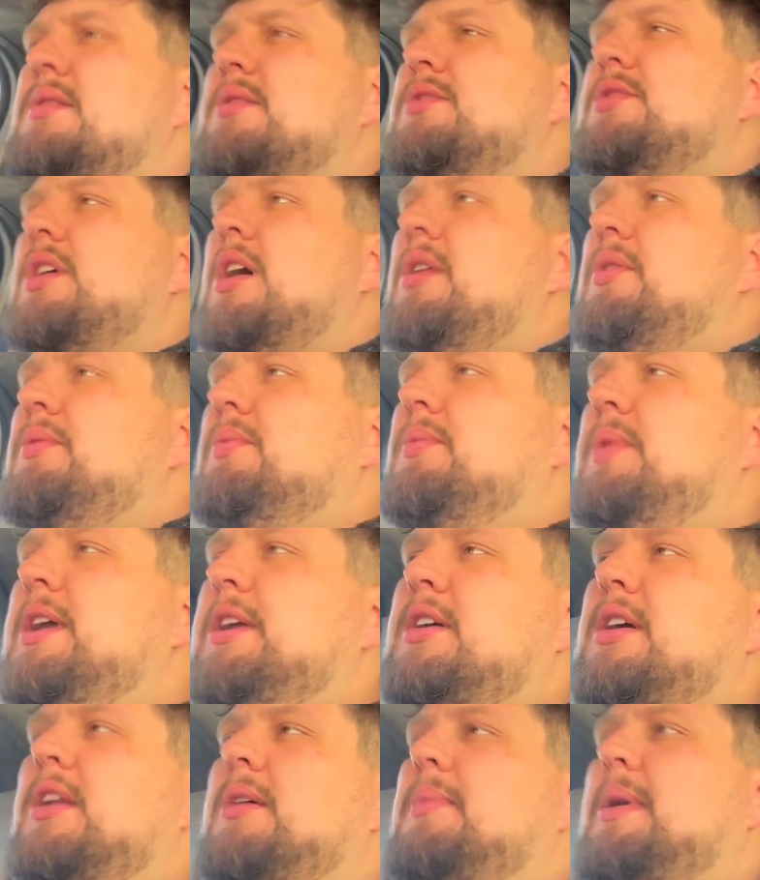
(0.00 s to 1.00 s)
So we're
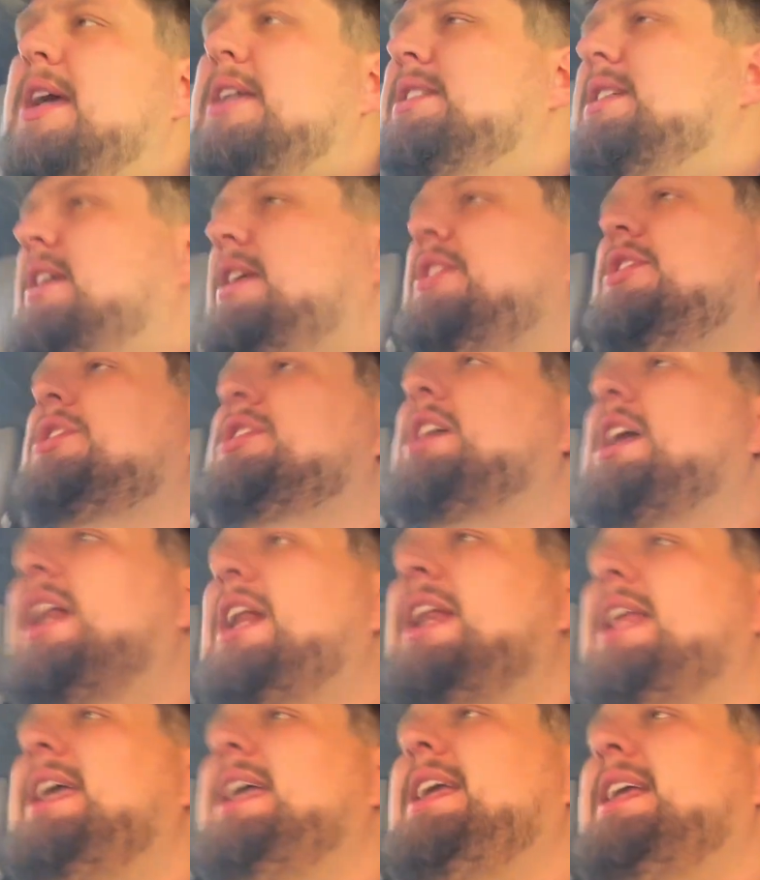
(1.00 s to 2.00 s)
going to basically just
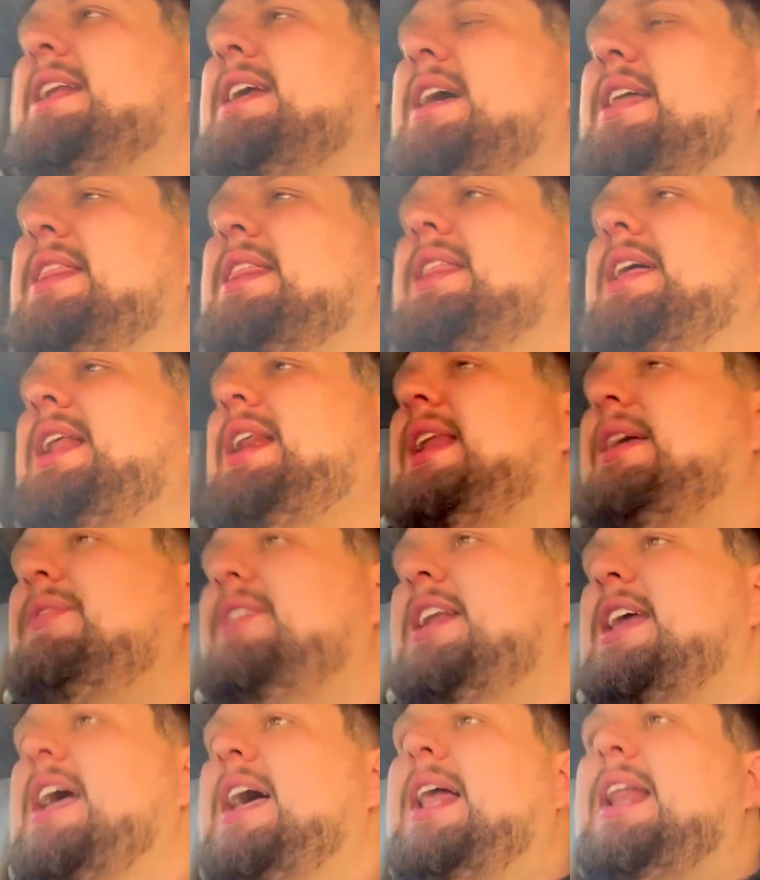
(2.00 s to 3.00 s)
clean the living
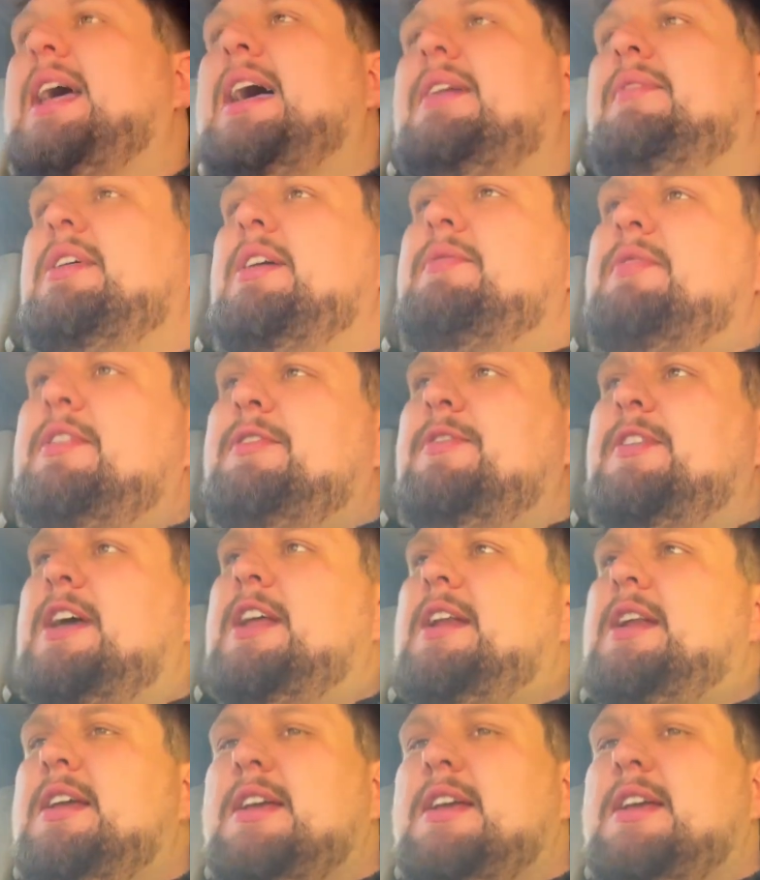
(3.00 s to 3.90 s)
hell out of everything.